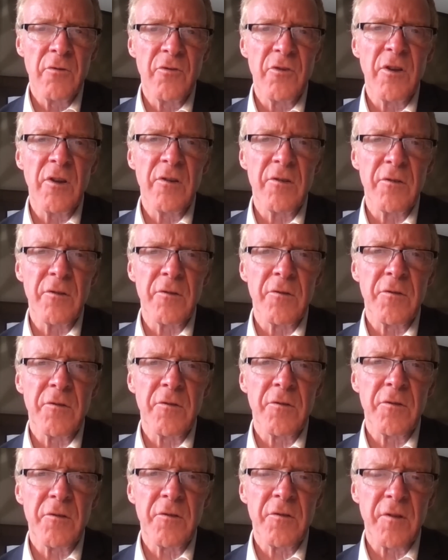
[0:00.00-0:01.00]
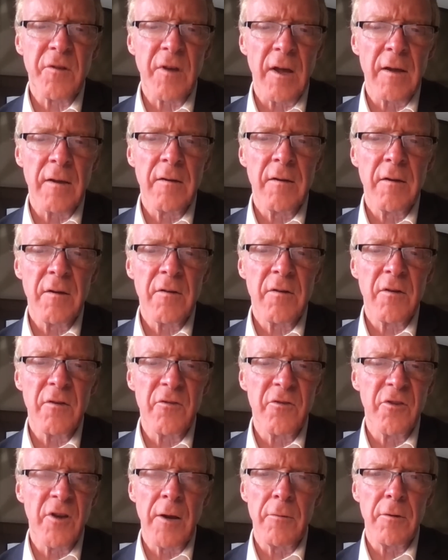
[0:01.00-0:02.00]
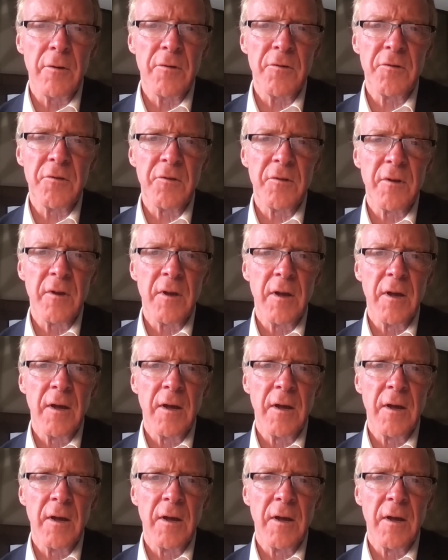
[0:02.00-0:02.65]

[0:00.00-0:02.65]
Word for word: Jesus said to Jairus,